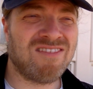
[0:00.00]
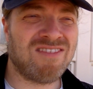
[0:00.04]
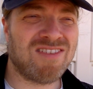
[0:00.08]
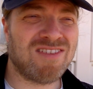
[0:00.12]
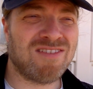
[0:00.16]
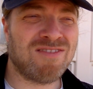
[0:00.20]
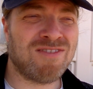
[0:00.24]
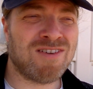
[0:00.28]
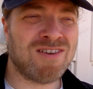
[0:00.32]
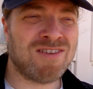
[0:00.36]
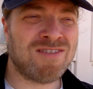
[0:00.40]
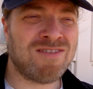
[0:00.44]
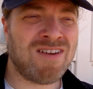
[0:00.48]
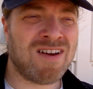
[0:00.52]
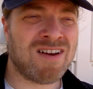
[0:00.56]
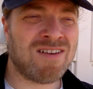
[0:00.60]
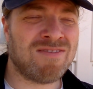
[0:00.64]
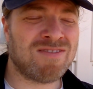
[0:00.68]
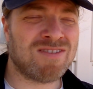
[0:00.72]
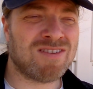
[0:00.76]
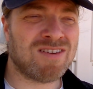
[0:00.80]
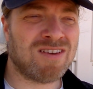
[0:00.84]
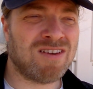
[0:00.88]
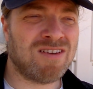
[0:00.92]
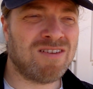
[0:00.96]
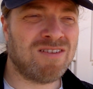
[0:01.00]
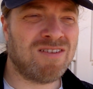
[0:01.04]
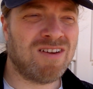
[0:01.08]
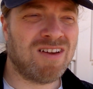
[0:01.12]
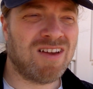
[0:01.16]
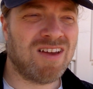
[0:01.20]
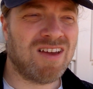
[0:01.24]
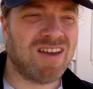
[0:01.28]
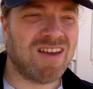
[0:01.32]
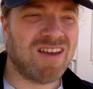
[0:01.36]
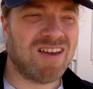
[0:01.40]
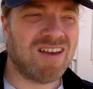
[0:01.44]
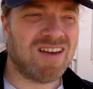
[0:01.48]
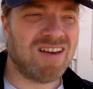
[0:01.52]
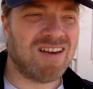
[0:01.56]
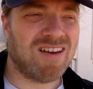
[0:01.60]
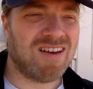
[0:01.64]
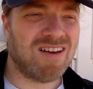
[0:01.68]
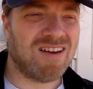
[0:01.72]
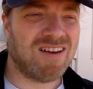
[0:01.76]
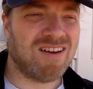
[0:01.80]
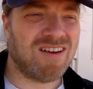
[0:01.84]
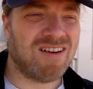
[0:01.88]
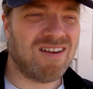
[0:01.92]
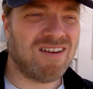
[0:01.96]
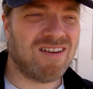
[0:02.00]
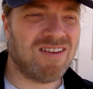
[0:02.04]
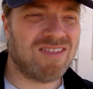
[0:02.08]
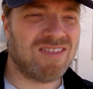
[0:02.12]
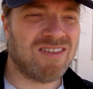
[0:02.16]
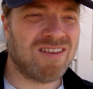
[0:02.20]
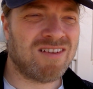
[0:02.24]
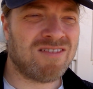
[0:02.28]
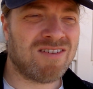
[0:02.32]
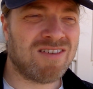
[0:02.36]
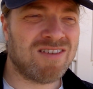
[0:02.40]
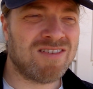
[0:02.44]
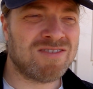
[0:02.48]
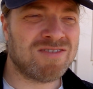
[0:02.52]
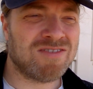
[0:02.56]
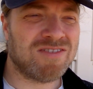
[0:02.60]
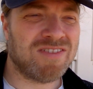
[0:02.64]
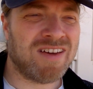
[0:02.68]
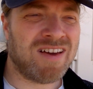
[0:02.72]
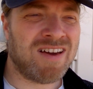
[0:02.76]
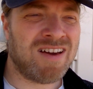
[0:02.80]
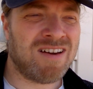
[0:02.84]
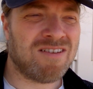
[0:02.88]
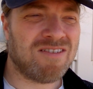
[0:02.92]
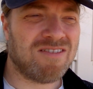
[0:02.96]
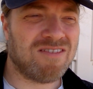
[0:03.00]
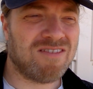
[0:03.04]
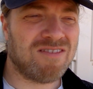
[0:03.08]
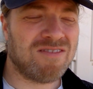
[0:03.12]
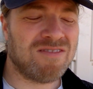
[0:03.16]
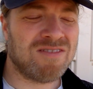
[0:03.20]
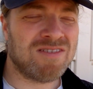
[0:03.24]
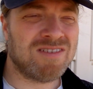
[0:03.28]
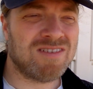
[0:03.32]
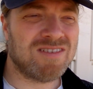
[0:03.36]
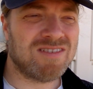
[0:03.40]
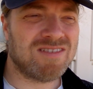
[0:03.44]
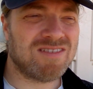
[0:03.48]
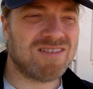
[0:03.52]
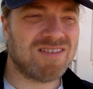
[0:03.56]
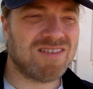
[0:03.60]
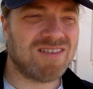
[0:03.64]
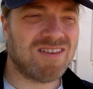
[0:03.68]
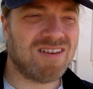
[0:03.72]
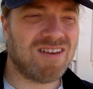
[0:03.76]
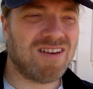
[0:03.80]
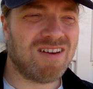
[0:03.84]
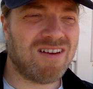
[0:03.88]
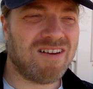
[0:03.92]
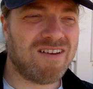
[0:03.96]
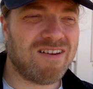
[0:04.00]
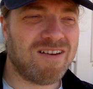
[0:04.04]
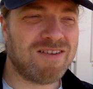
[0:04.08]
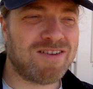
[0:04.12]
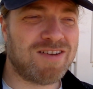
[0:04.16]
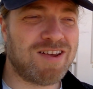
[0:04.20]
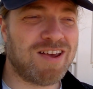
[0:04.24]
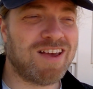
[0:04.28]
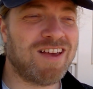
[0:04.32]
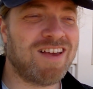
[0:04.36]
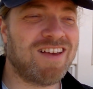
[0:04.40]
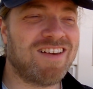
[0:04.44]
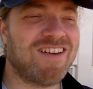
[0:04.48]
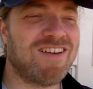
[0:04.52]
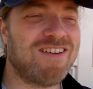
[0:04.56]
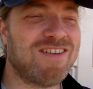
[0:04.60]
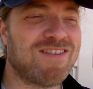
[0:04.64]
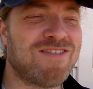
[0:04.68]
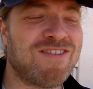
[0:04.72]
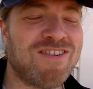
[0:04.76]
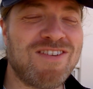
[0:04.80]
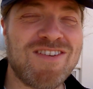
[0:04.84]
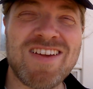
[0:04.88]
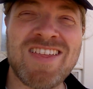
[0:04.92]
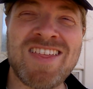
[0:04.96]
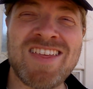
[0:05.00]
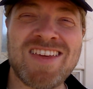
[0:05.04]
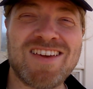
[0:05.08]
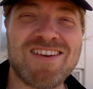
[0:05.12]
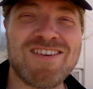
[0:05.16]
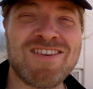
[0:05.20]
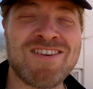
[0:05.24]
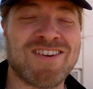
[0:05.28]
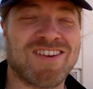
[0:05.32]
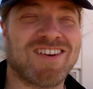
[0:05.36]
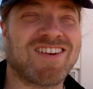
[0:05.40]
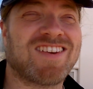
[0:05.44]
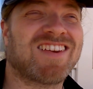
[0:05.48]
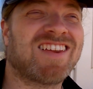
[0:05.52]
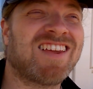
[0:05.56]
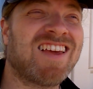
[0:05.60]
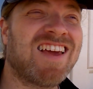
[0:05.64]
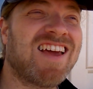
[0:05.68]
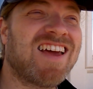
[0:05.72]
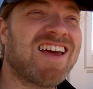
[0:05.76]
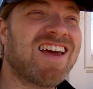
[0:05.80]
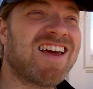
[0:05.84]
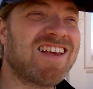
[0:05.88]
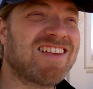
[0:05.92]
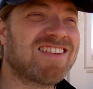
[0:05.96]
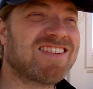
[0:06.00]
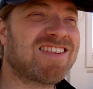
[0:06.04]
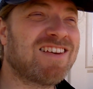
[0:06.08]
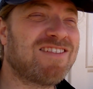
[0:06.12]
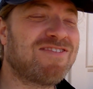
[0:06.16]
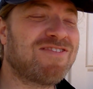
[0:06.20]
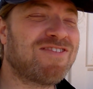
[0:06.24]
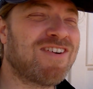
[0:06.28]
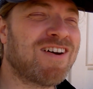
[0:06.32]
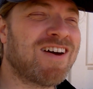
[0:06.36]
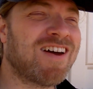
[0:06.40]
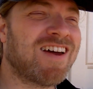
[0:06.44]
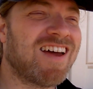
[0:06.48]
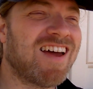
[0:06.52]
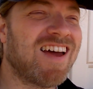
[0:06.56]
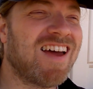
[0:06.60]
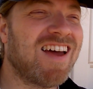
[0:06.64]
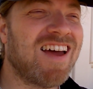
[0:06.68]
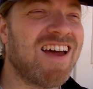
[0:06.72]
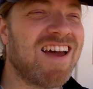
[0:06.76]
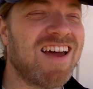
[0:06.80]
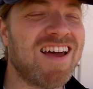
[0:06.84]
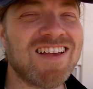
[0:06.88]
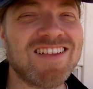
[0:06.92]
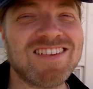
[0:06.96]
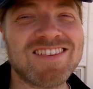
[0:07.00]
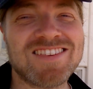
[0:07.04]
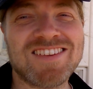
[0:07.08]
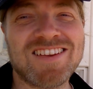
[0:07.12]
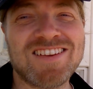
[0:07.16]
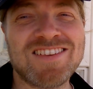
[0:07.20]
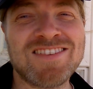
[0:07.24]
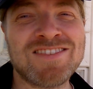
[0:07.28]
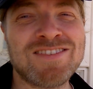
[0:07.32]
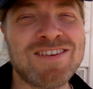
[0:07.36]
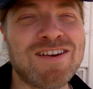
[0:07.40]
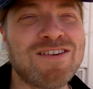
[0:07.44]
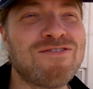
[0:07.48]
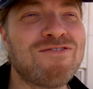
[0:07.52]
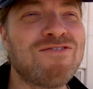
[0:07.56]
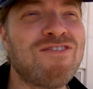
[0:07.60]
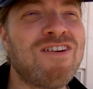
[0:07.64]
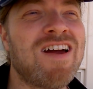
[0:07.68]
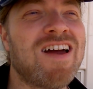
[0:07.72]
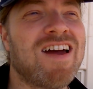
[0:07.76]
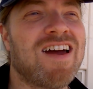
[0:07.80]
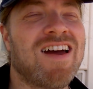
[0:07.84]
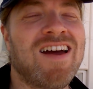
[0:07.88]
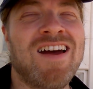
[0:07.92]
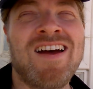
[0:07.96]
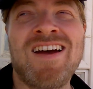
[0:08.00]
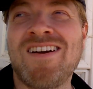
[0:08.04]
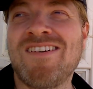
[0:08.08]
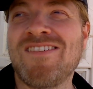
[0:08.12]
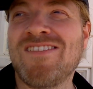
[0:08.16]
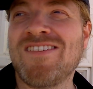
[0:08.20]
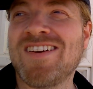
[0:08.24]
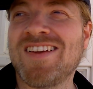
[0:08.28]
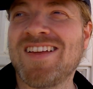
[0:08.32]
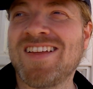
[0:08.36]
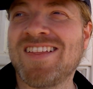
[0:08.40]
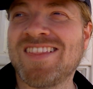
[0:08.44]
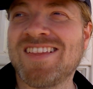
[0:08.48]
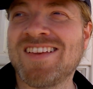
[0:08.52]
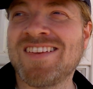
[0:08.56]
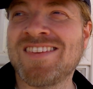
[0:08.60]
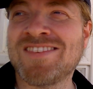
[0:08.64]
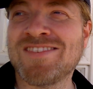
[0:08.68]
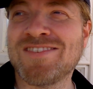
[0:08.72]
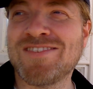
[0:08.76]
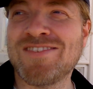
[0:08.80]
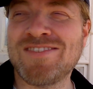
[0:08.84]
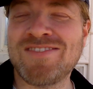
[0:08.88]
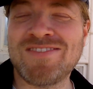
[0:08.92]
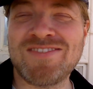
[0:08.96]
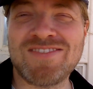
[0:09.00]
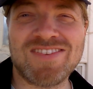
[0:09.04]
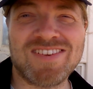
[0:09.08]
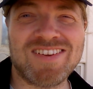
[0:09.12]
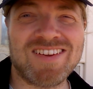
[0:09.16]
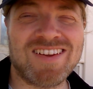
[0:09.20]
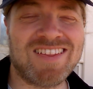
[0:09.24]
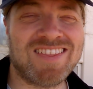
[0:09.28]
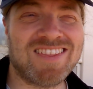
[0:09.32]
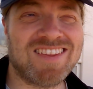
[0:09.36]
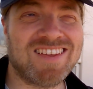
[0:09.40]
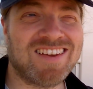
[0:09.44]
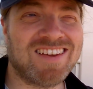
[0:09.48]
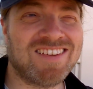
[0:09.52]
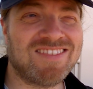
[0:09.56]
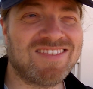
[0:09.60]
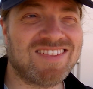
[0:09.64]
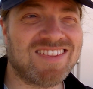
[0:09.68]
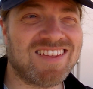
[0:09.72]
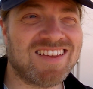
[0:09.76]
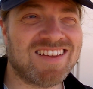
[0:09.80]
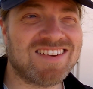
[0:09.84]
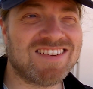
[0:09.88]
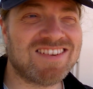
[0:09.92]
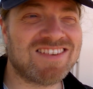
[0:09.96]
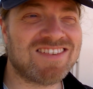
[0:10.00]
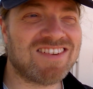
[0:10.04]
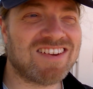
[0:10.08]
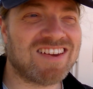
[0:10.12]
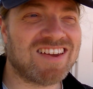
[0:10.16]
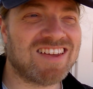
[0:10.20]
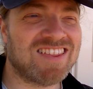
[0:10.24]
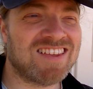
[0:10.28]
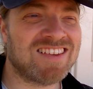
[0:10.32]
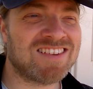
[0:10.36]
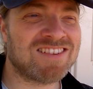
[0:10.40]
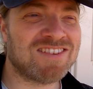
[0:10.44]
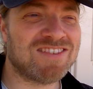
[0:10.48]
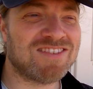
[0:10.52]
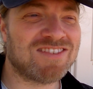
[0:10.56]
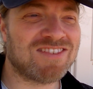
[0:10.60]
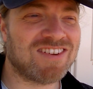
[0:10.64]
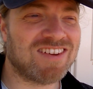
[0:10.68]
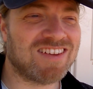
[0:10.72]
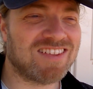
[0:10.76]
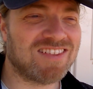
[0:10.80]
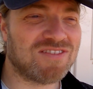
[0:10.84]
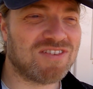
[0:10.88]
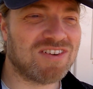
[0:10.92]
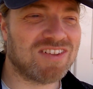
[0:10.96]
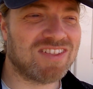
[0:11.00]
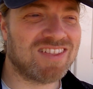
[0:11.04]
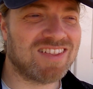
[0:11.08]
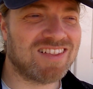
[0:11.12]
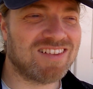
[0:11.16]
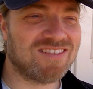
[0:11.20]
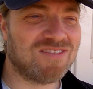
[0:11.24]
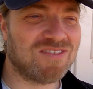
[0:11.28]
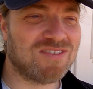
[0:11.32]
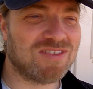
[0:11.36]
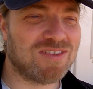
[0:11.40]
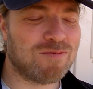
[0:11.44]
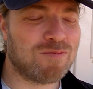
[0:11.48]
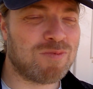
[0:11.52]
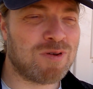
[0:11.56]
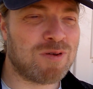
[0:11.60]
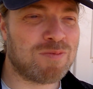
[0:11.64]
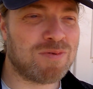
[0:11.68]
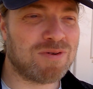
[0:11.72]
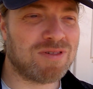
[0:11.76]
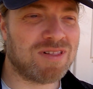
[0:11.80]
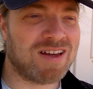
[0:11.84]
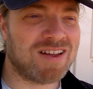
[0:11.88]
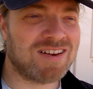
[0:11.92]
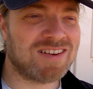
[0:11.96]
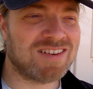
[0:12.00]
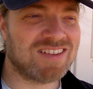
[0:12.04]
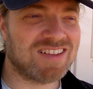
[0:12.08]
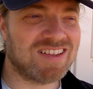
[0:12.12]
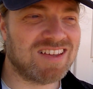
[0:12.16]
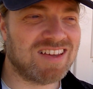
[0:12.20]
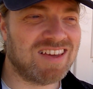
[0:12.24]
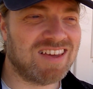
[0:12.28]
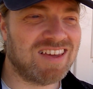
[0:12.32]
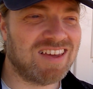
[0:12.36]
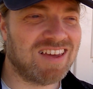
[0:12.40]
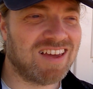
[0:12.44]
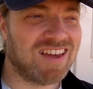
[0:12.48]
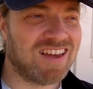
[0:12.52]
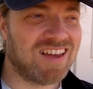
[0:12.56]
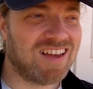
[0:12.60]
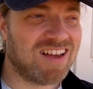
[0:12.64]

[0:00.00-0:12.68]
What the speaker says: the first draft, so they're trying to sort that out, which is really good. It's so rare in this sort of in the industry in this country that people actually,